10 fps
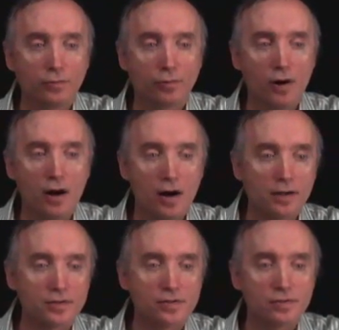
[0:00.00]

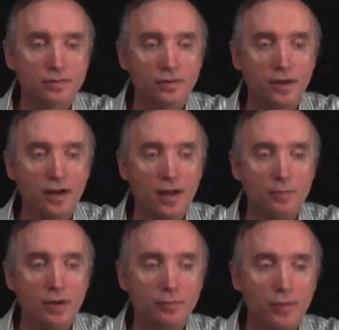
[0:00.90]
rocks that
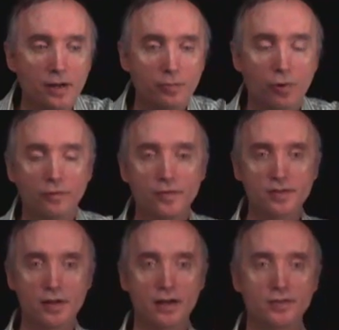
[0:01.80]
have been
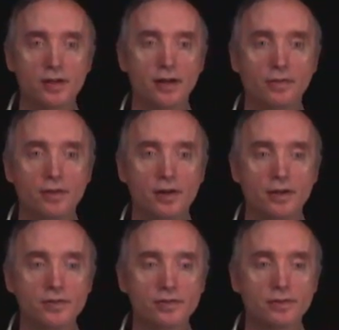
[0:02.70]
metamorphosized like
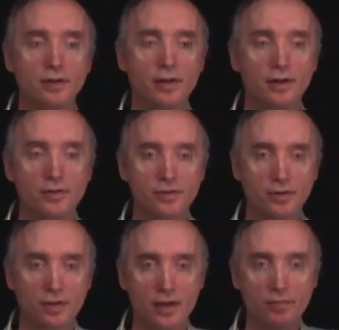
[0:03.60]
this.
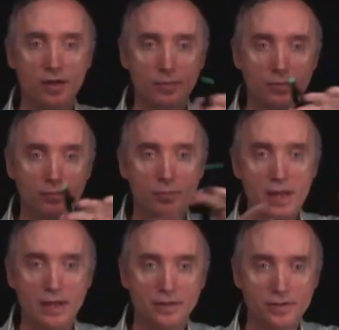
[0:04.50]
So they've, they've been
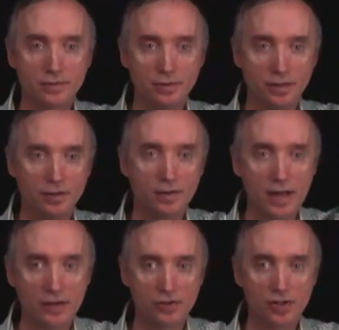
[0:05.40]
bent into
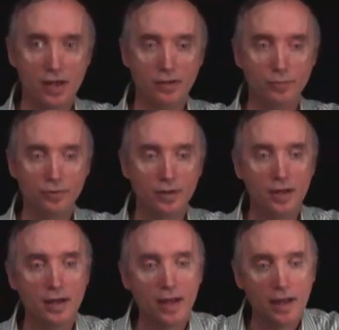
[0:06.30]
that shape.
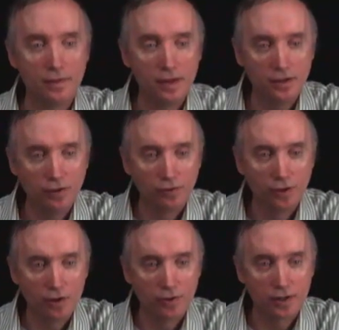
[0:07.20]
And then you'll
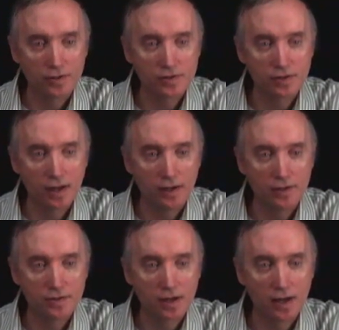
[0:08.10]
notice that
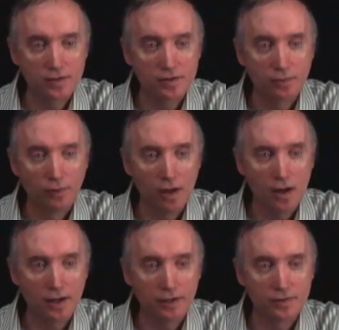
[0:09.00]
it's got some
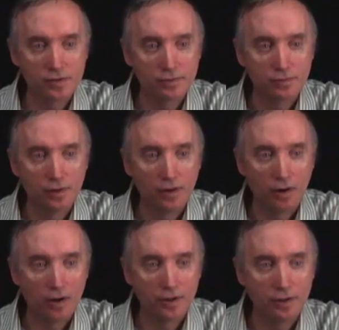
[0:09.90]
lines
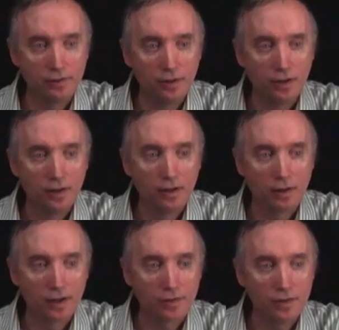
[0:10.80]
on it
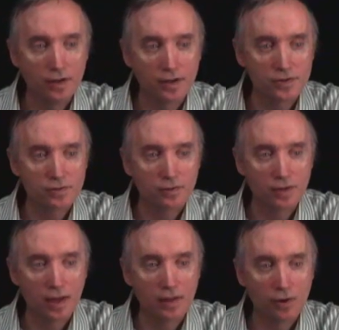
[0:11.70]
like this.
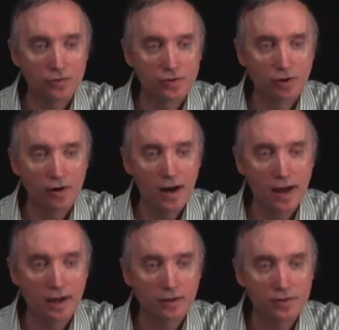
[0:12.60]
And those
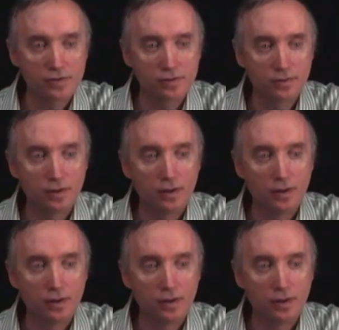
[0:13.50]
cracks